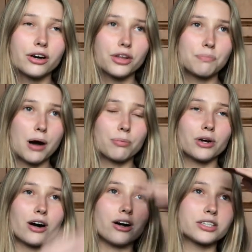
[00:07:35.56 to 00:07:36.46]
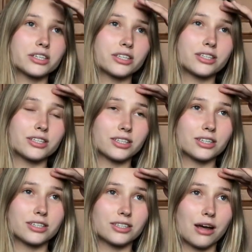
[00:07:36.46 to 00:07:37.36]
the pub gardens,
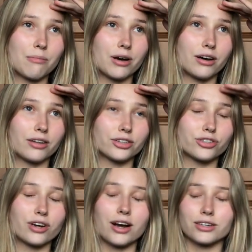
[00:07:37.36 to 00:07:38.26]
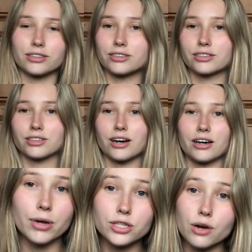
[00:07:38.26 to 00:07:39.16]
summer, the, I
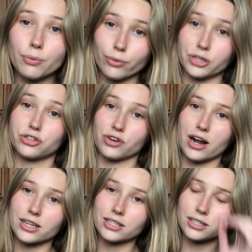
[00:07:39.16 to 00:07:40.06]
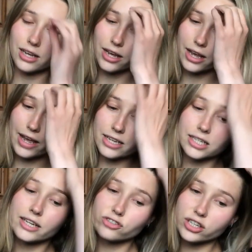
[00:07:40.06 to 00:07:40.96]
can't. So I bought this dress. It's
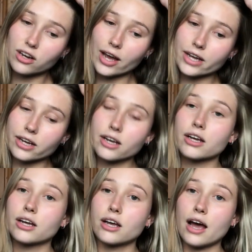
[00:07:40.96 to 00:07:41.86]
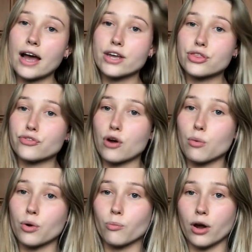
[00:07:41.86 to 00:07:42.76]
literally like a
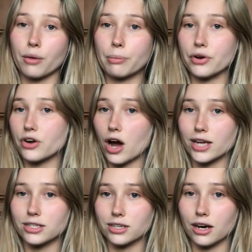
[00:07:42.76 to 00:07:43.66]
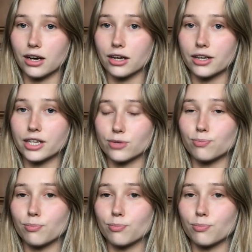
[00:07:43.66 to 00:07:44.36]
throw-on one but nicer is